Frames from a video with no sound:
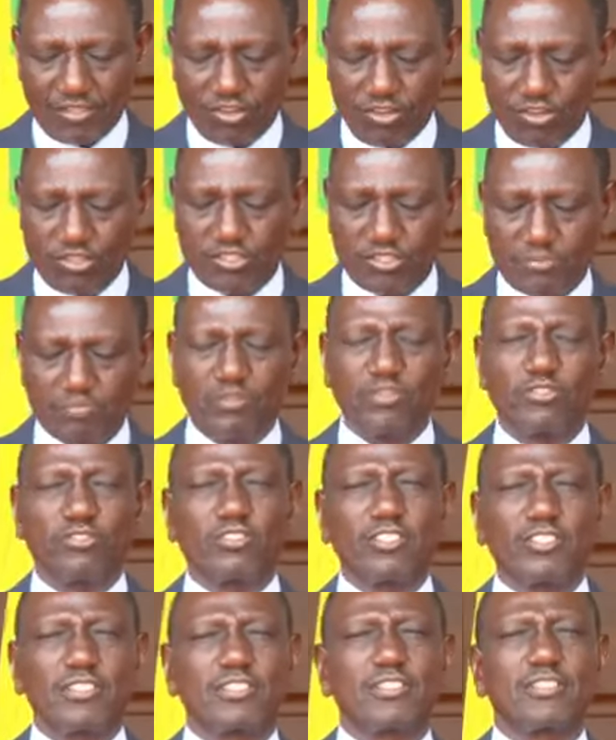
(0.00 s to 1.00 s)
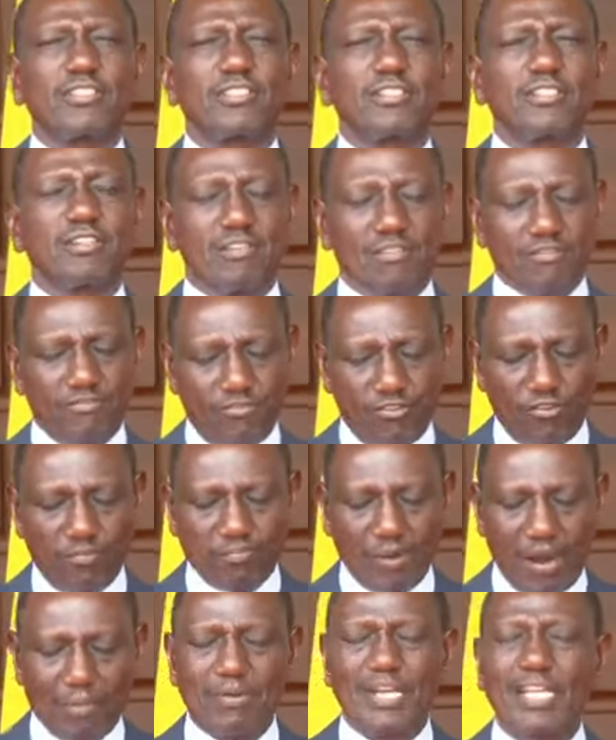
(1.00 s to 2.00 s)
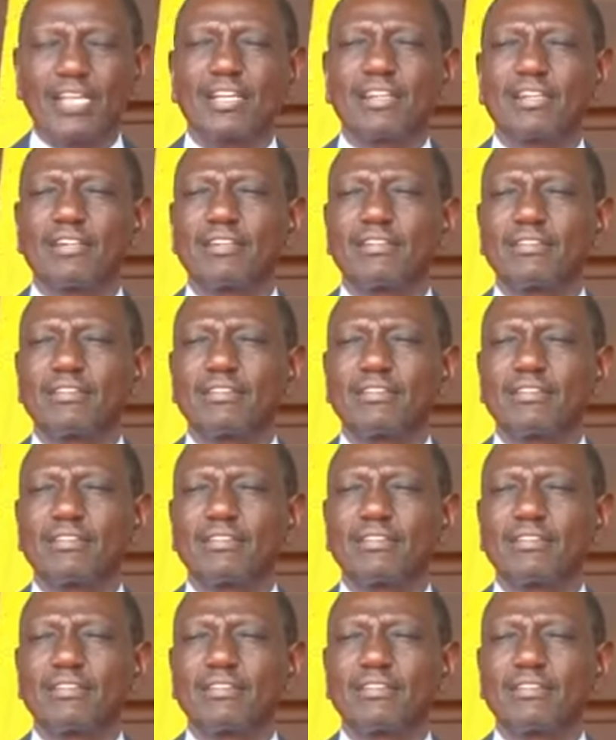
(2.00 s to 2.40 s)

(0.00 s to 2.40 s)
contributions for public,